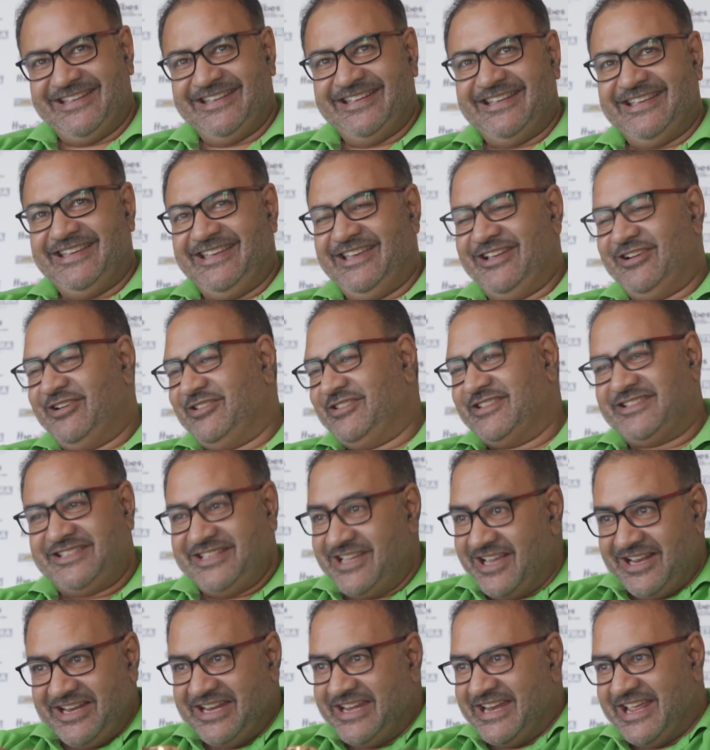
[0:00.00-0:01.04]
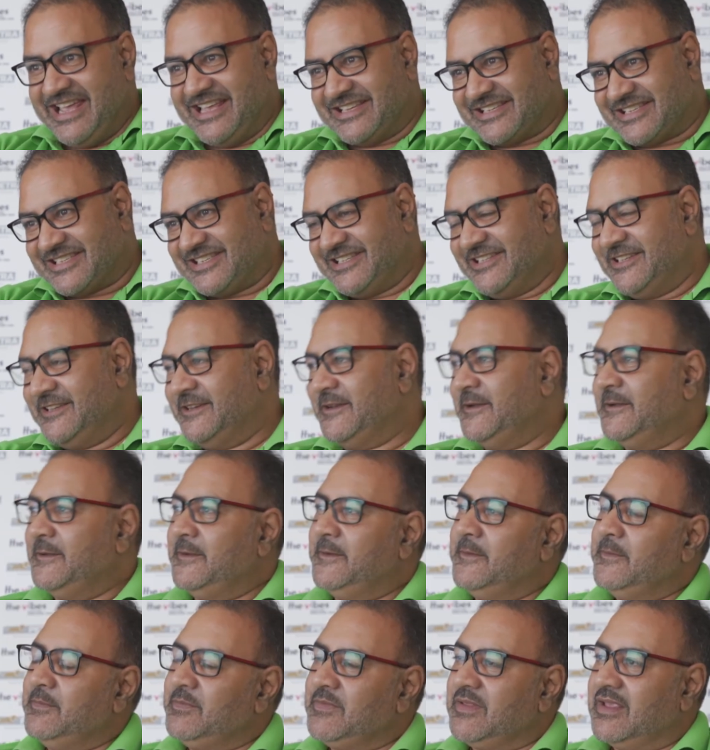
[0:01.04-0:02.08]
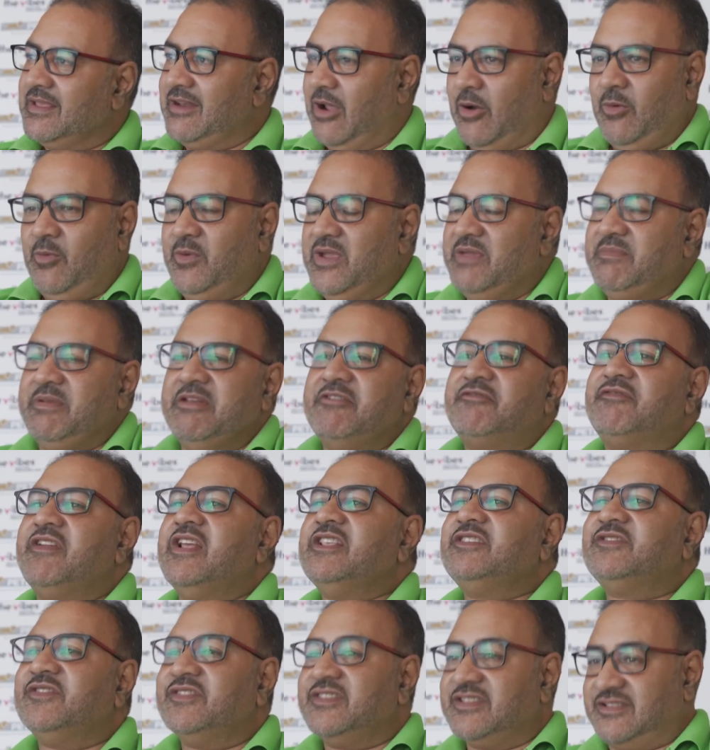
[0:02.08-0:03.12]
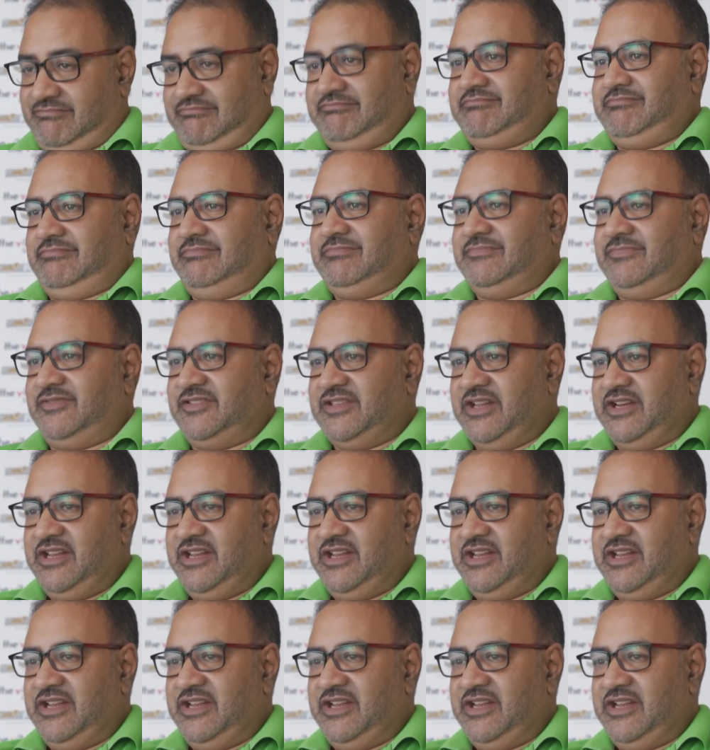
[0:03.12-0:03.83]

You know, there's the early days. Now, we've been friends for this 30